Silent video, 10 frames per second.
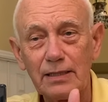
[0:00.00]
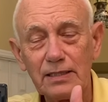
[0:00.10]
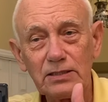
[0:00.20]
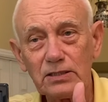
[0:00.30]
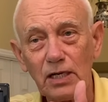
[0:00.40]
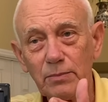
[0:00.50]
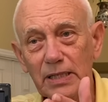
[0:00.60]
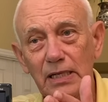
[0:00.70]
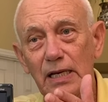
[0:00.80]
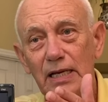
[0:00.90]
This is going to
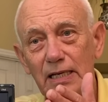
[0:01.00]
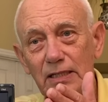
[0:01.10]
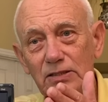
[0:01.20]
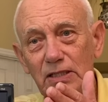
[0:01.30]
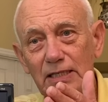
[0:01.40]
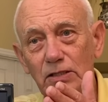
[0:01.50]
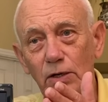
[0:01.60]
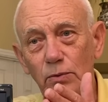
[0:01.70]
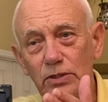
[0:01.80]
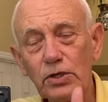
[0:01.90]
be his, he's going
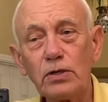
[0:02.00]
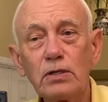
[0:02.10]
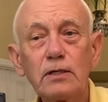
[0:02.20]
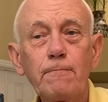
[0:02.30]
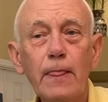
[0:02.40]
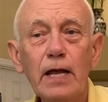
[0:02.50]
to return